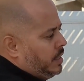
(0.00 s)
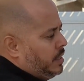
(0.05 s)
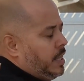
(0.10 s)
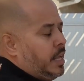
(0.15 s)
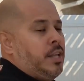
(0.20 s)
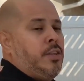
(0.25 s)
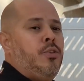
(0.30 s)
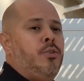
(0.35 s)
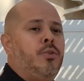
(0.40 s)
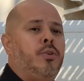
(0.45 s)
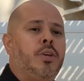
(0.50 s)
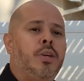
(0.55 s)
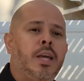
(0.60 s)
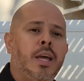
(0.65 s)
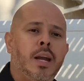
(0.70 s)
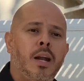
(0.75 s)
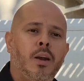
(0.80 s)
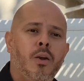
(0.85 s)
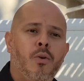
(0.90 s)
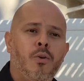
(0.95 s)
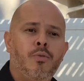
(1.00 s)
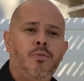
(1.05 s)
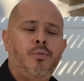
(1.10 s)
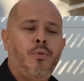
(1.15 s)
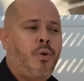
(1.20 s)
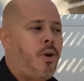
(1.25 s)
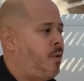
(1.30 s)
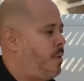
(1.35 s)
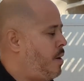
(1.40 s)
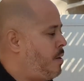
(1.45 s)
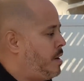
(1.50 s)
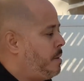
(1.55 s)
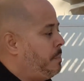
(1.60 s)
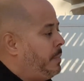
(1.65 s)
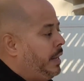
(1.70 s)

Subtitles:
then you could get a loan for around